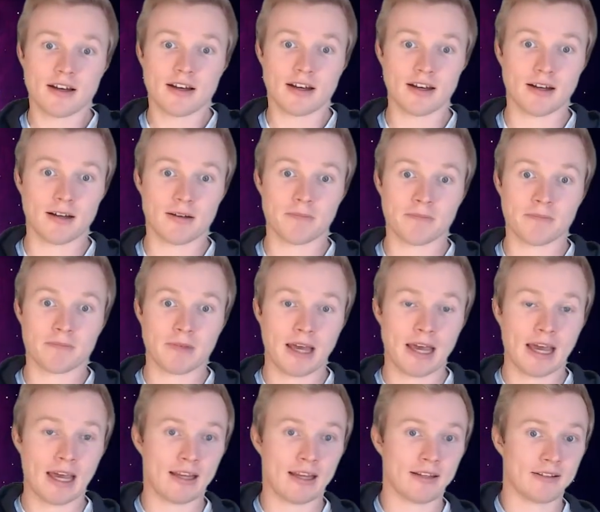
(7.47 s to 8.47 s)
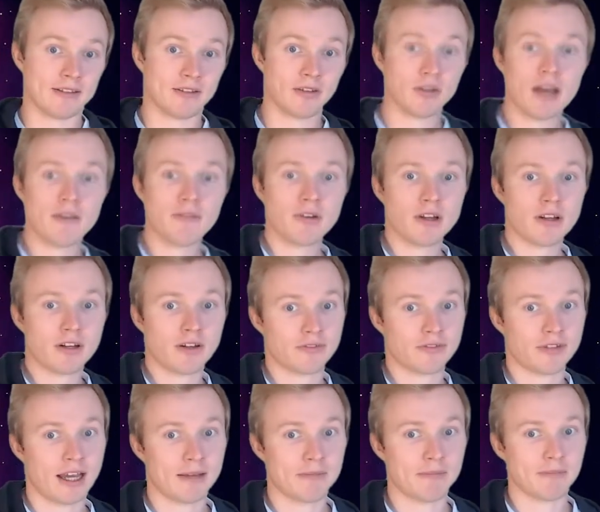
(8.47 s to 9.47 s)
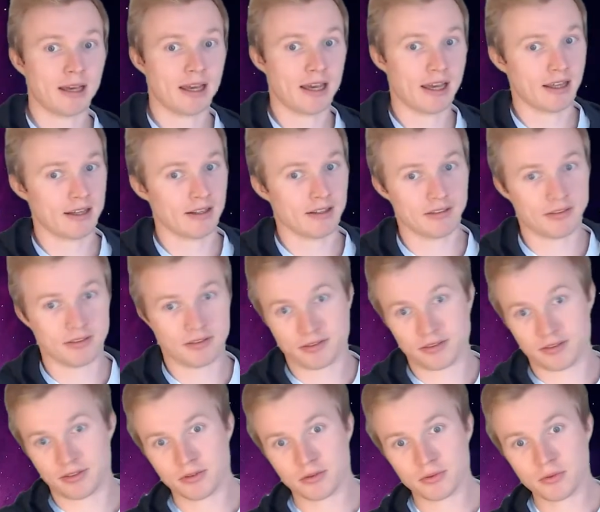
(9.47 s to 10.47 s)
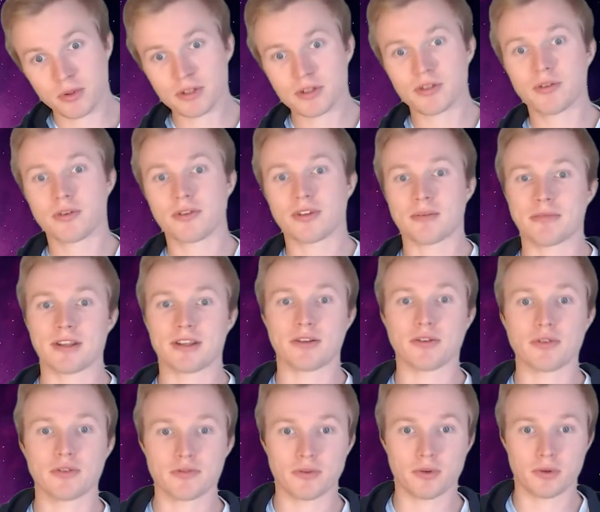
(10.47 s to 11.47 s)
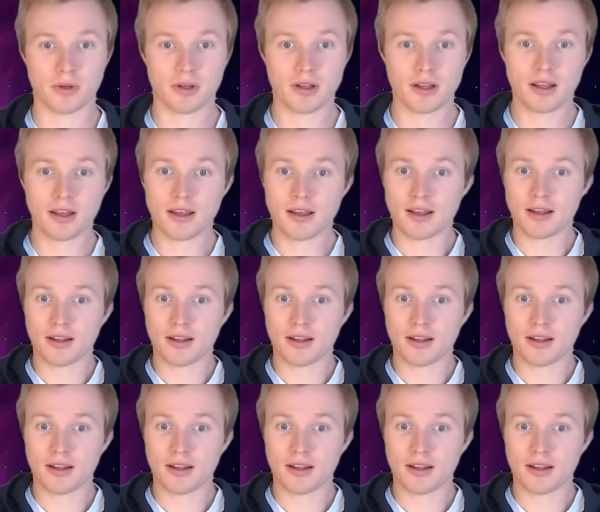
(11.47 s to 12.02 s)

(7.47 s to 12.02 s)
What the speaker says: And you have a lot of time and you want to do something useful.